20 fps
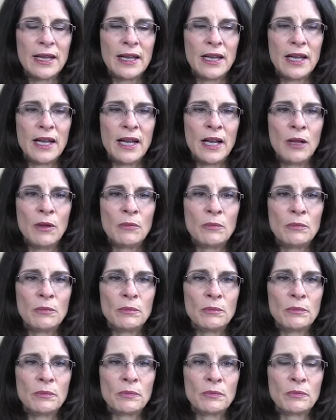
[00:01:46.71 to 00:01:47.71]

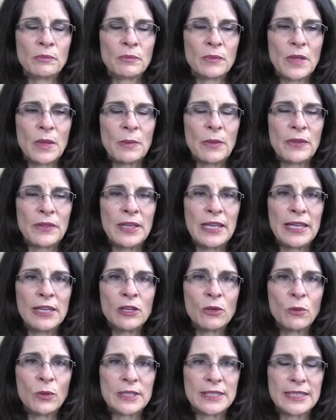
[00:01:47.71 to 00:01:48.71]
But the
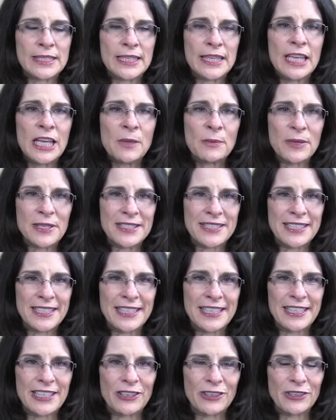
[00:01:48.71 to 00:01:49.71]
ego wants to keep us
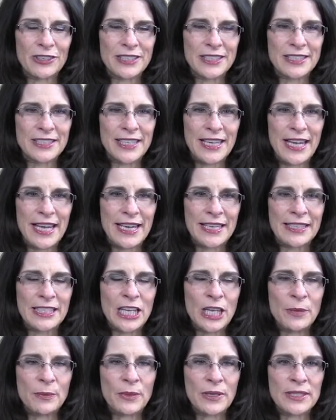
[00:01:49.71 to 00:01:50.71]
in guilt and
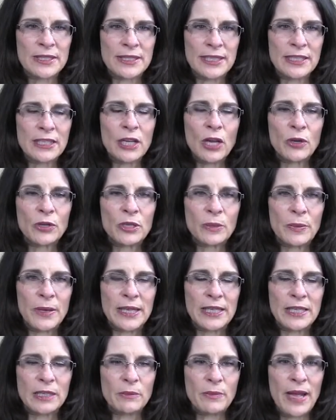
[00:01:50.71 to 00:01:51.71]
keep us in
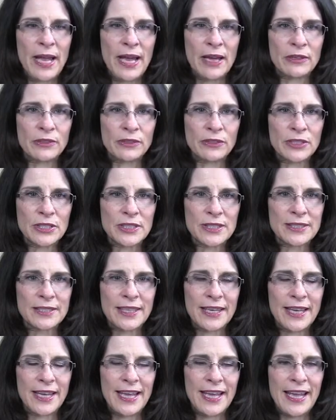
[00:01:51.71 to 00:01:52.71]
codependent patterns.
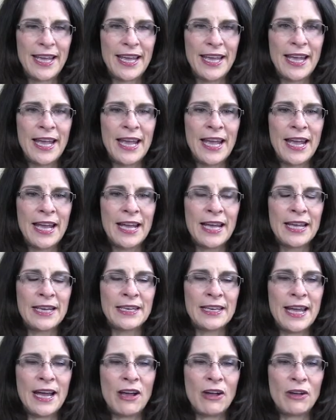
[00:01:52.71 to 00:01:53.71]

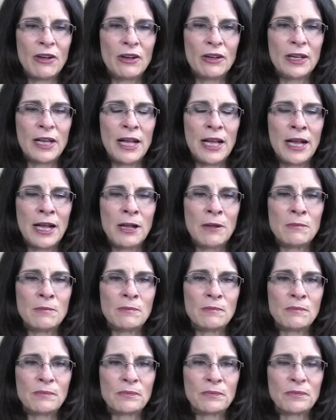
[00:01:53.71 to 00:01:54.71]
Now,
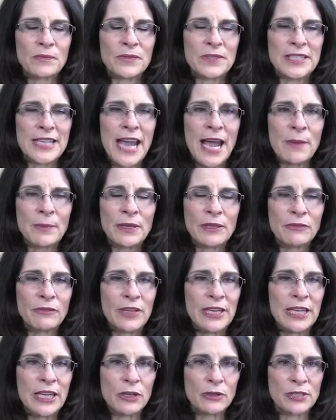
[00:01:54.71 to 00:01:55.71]
tapping
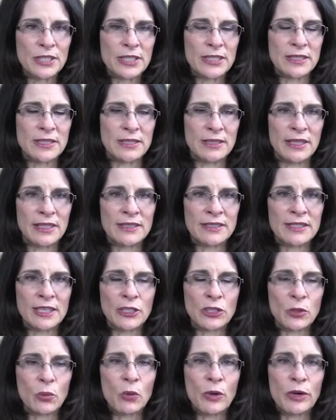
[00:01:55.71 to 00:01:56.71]
videos is
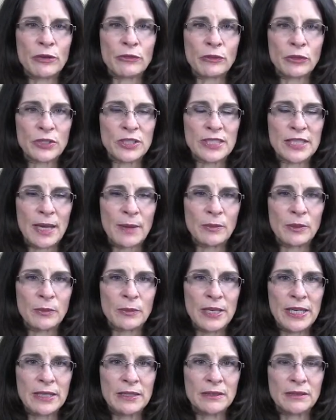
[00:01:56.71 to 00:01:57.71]
such a wonderful
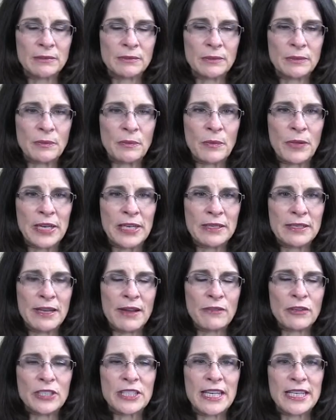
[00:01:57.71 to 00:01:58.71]
supplement, but it
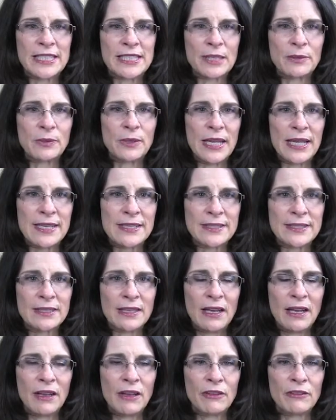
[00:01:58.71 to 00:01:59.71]
never takes the place
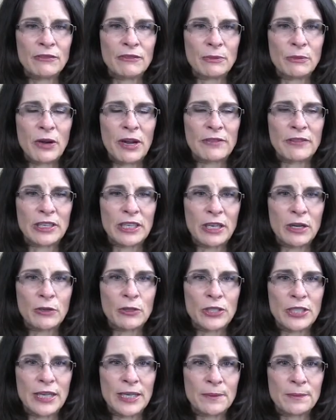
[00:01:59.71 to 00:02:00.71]
of private
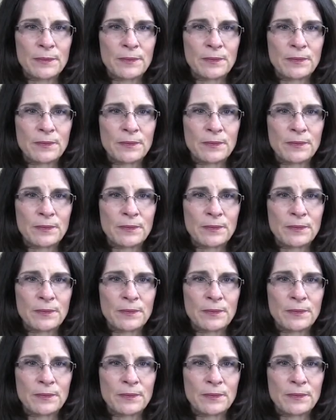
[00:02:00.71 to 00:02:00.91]
coaching.